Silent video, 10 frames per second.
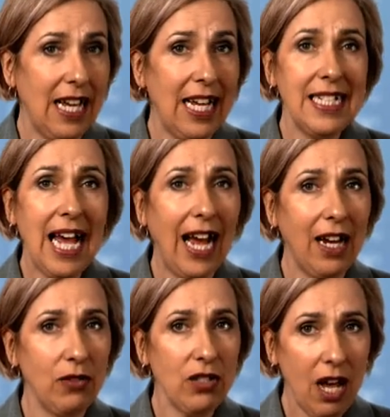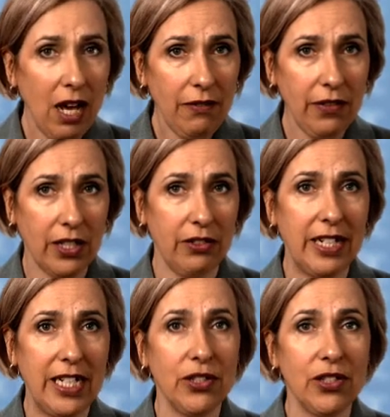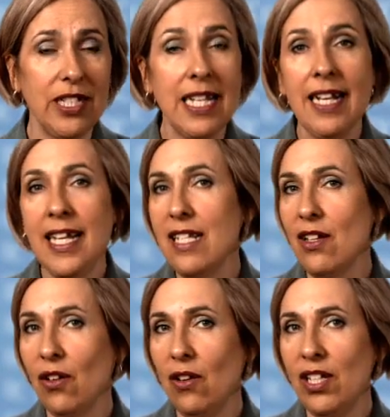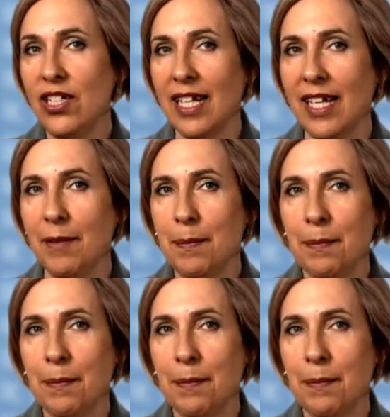And how tough a career choice is oncology?